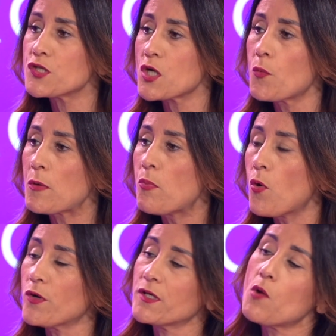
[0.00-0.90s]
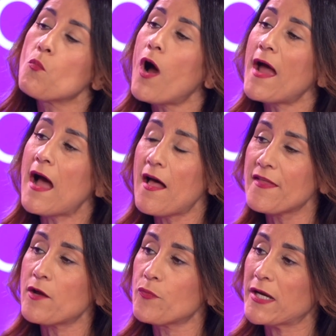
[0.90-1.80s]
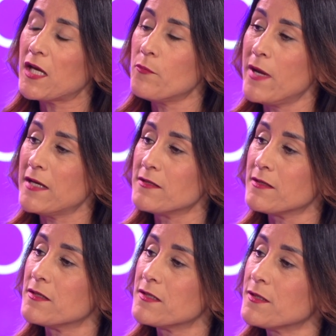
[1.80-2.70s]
so important and why are they recommended?